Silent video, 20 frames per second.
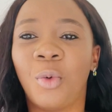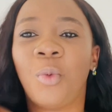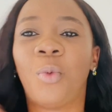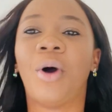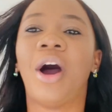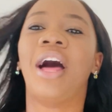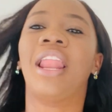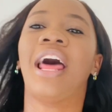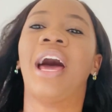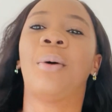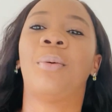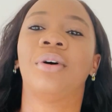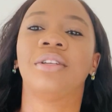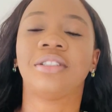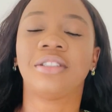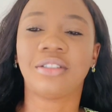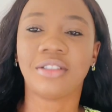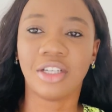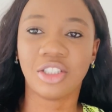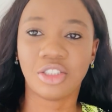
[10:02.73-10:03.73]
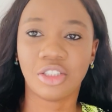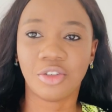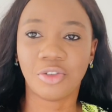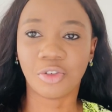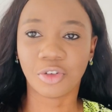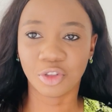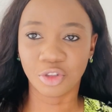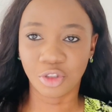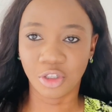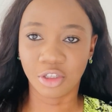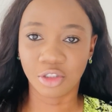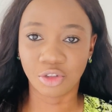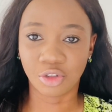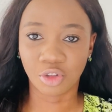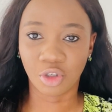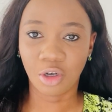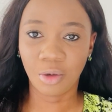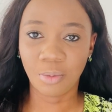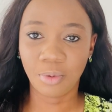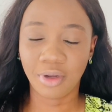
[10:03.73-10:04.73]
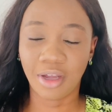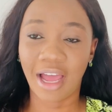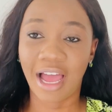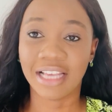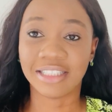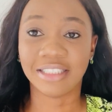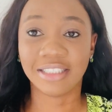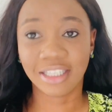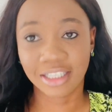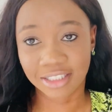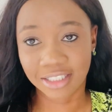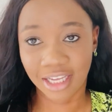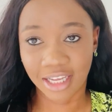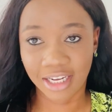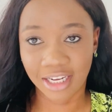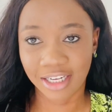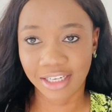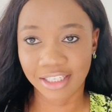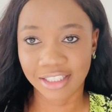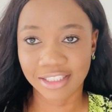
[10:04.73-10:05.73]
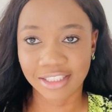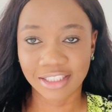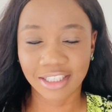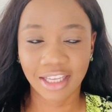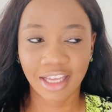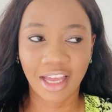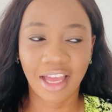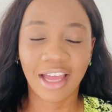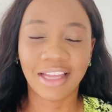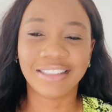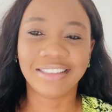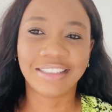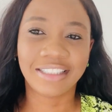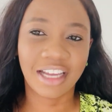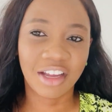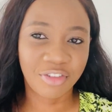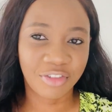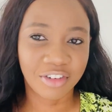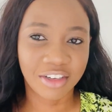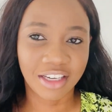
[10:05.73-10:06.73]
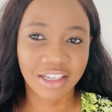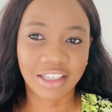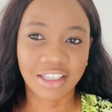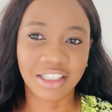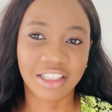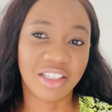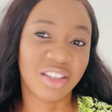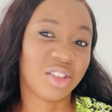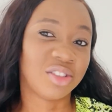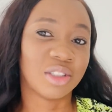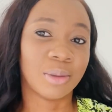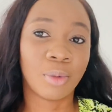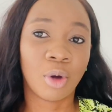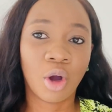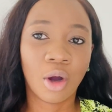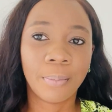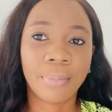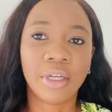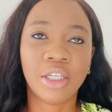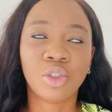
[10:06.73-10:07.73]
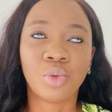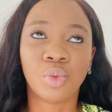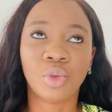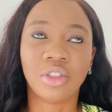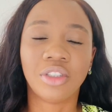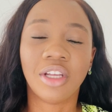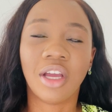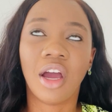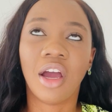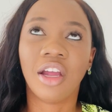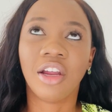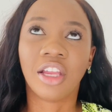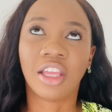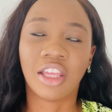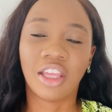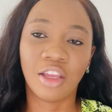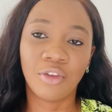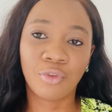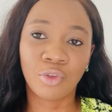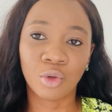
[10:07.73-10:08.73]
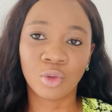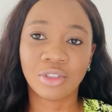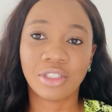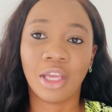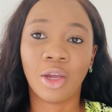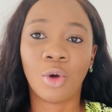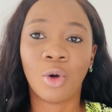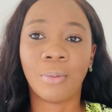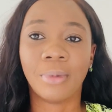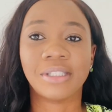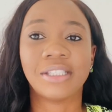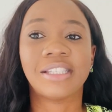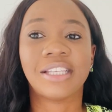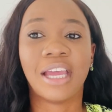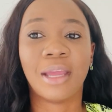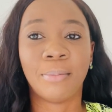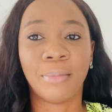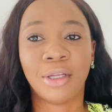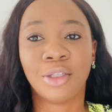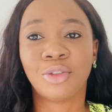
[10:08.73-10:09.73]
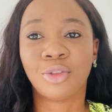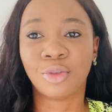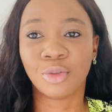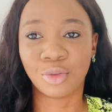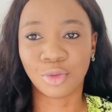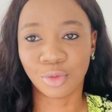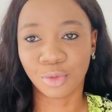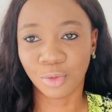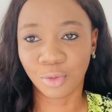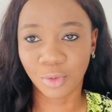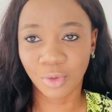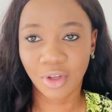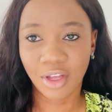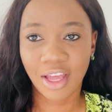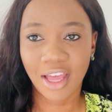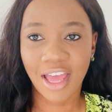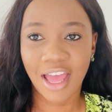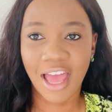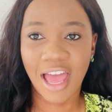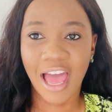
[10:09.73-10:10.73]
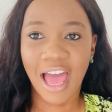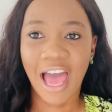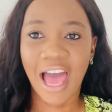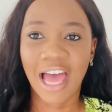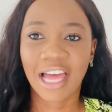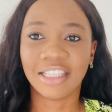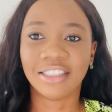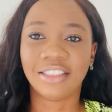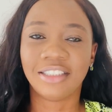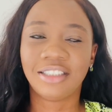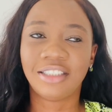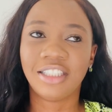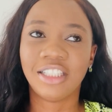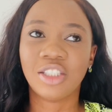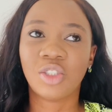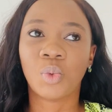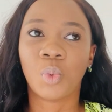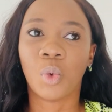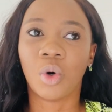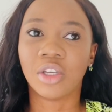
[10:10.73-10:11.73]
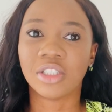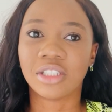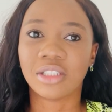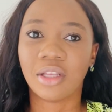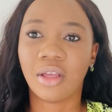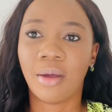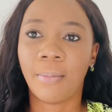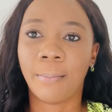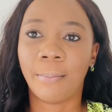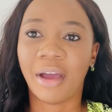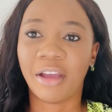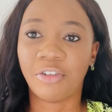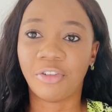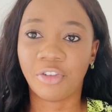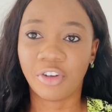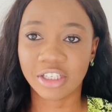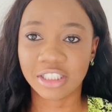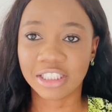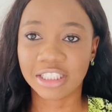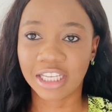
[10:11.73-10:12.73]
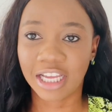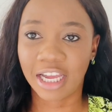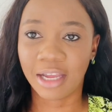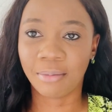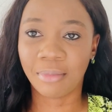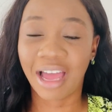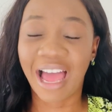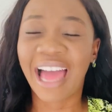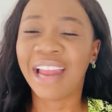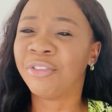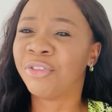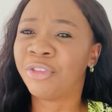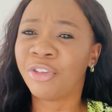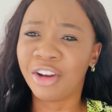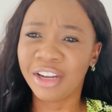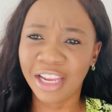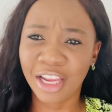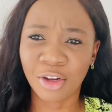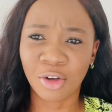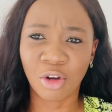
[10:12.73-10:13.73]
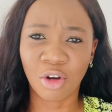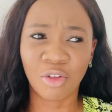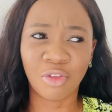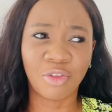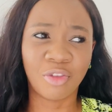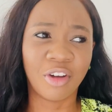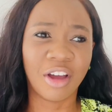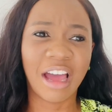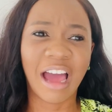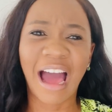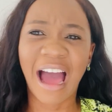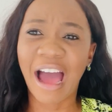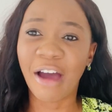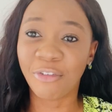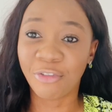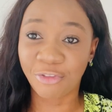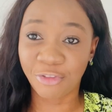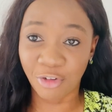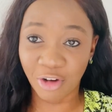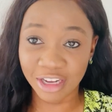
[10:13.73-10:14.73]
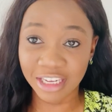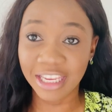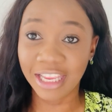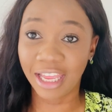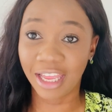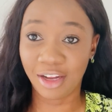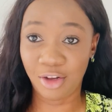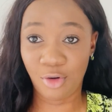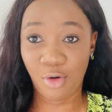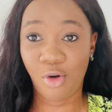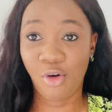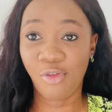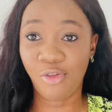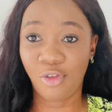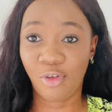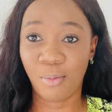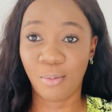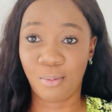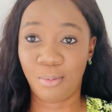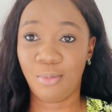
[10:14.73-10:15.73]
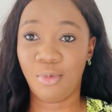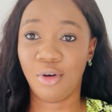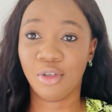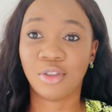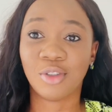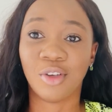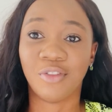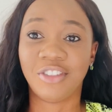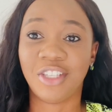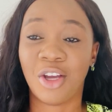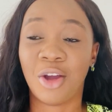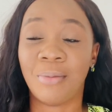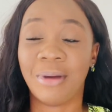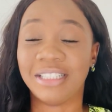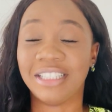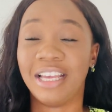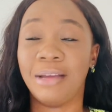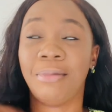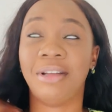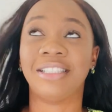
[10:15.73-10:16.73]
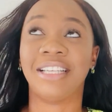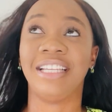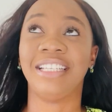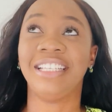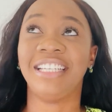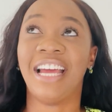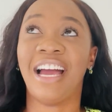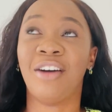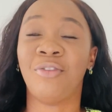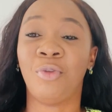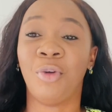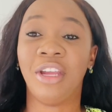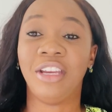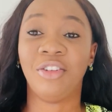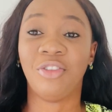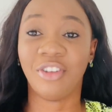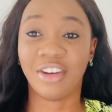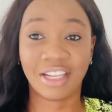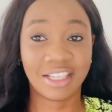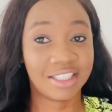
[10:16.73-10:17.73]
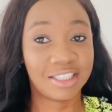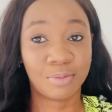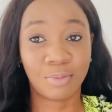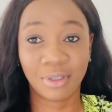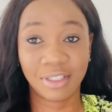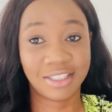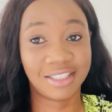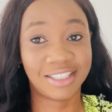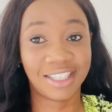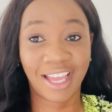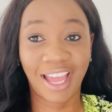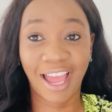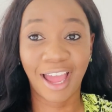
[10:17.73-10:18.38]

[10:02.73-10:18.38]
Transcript: while I was searching for a job as a data analyst, definitely some companies would give you take-home assignments to do. And this was my first time. And funny enough, most of take-home assignments I did have were in the finance space.